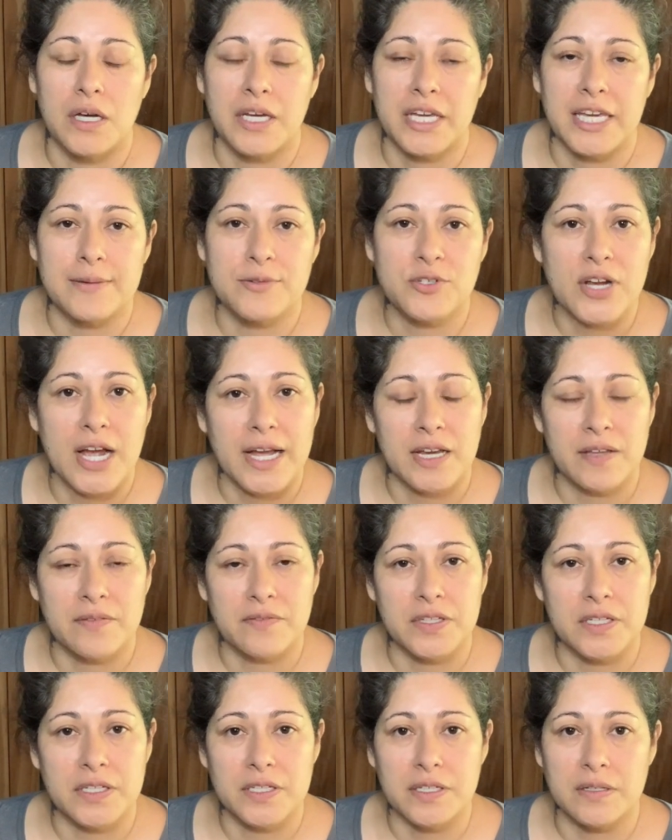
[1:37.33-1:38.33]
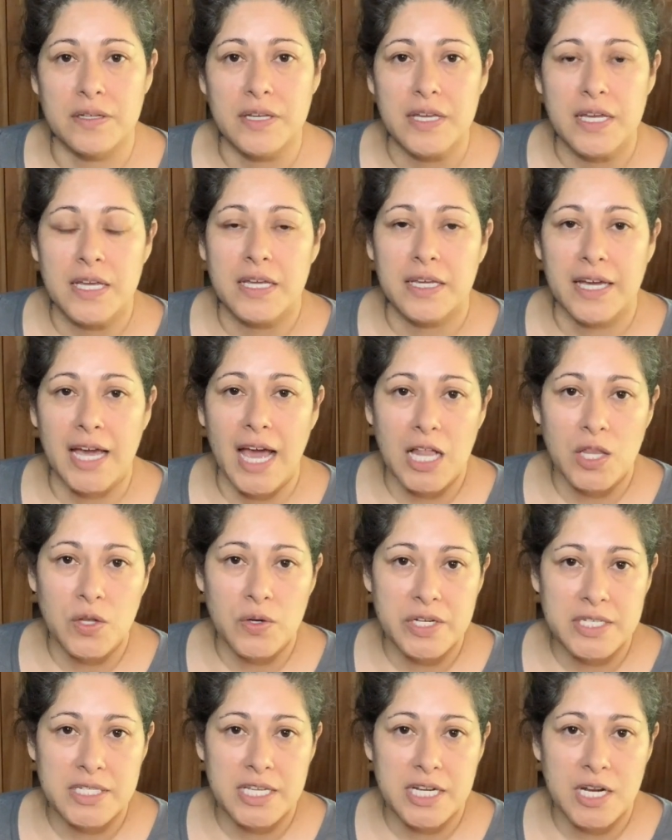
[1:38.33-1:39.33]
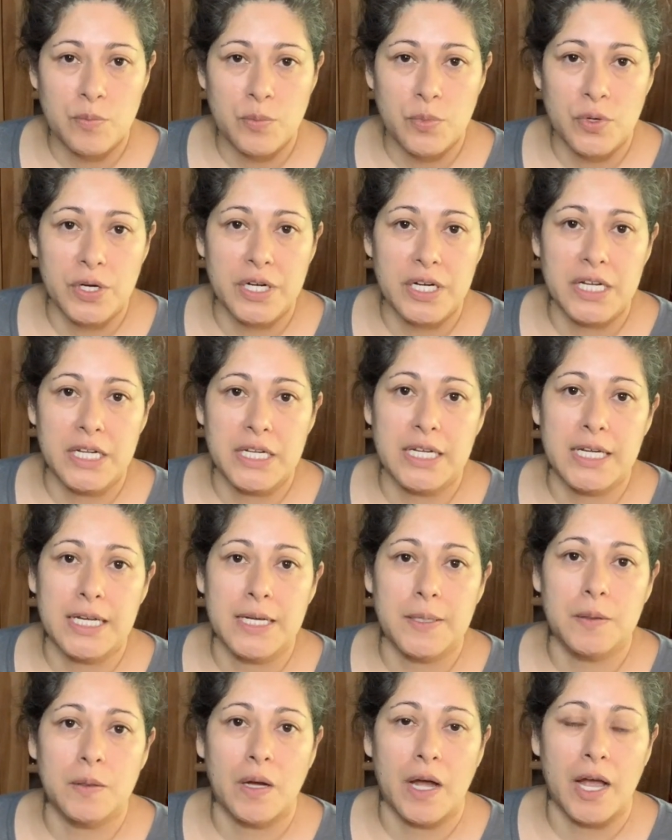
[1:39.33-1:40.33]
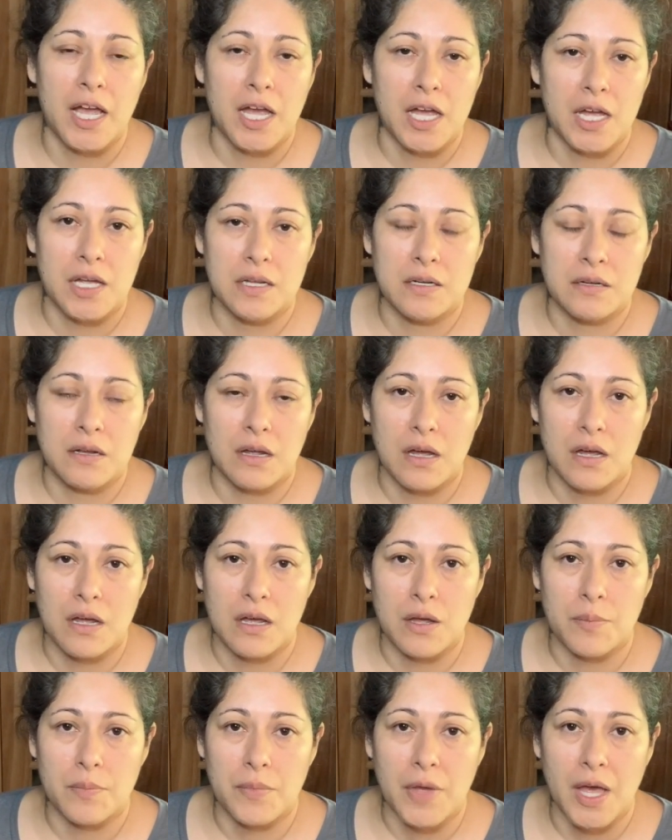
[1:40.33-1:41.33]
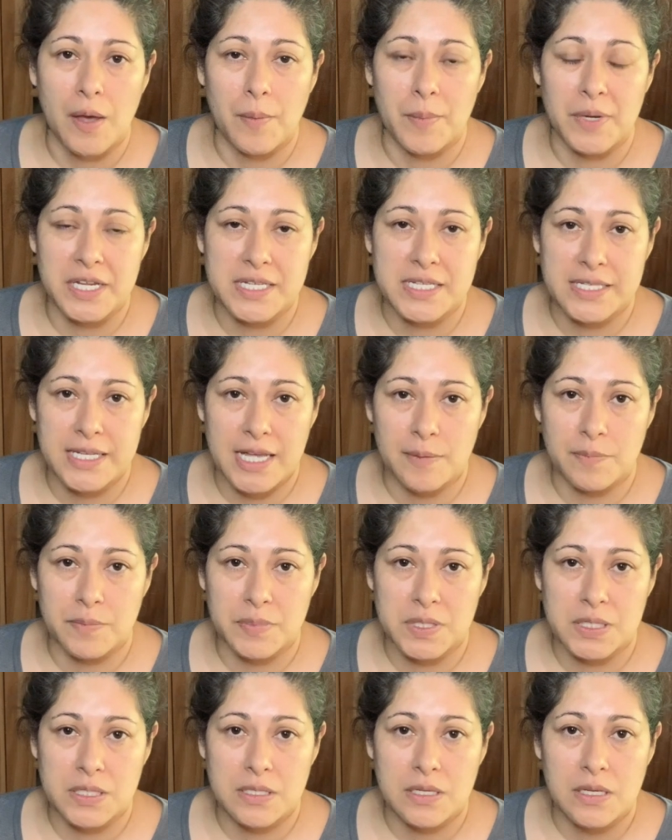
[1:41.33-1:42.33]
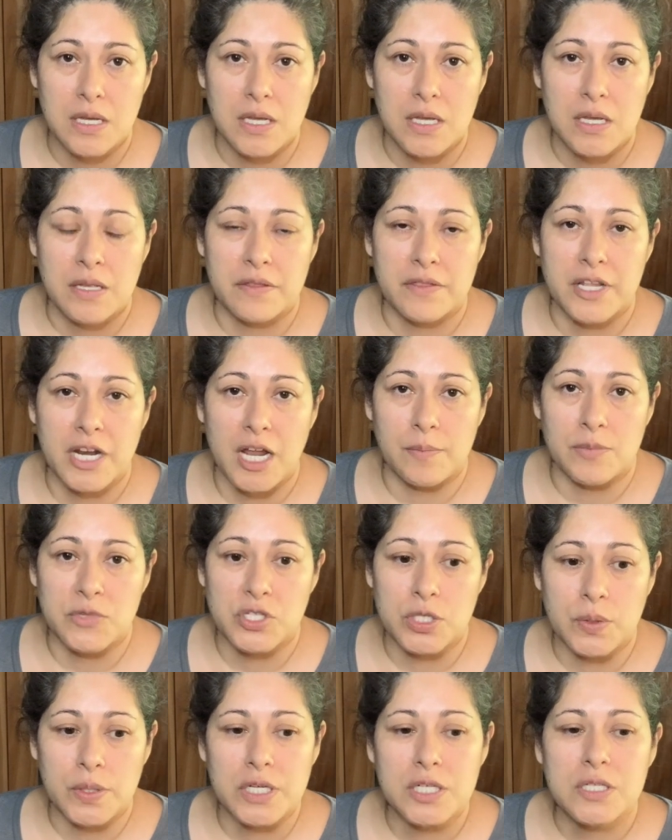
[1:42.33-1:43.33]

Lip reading: keep track of the calories that I'm burning and how many steps that I'm doing.